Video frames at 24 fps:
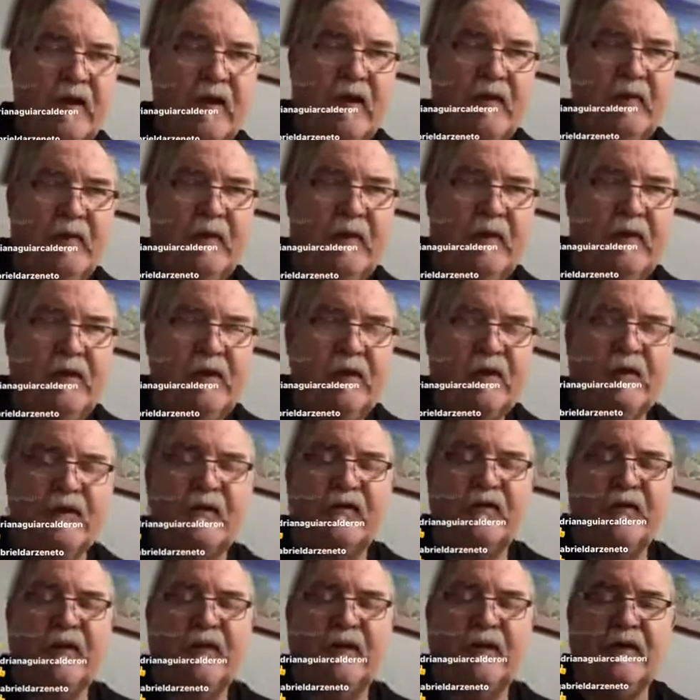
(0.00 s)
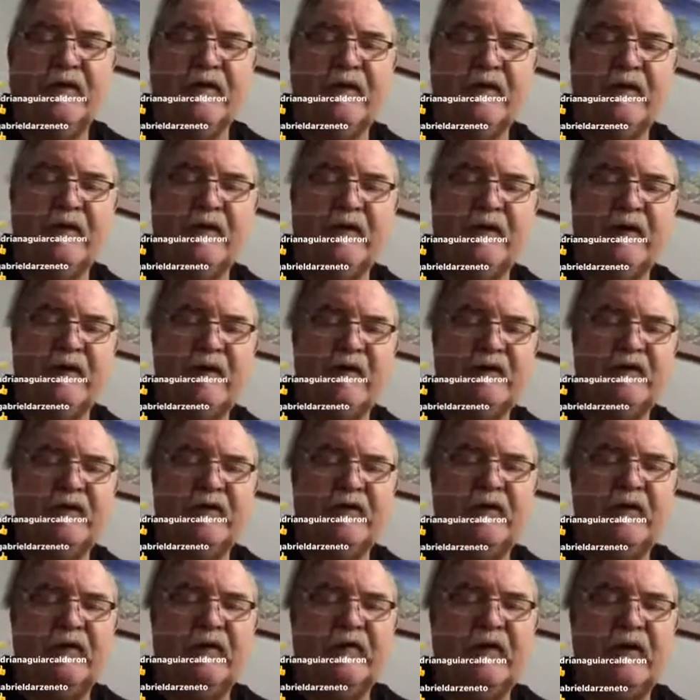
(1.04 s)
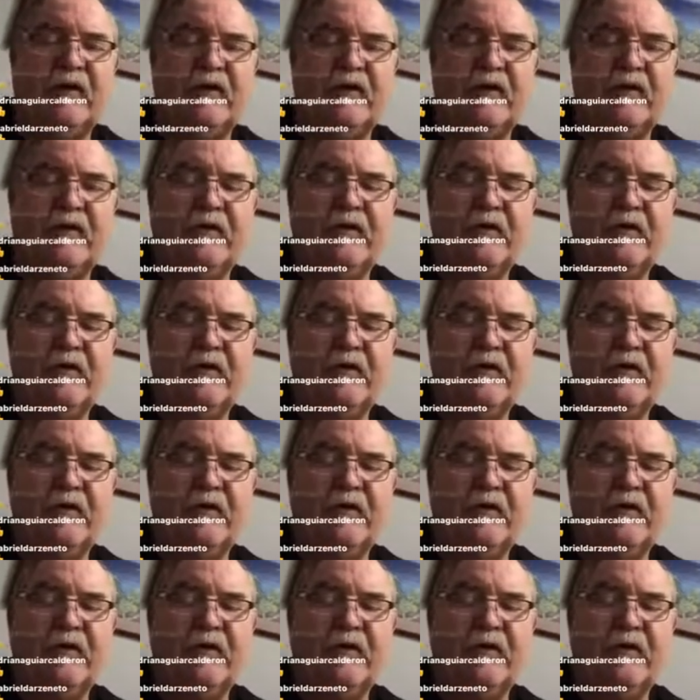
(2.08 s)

But yeah, bigger guy.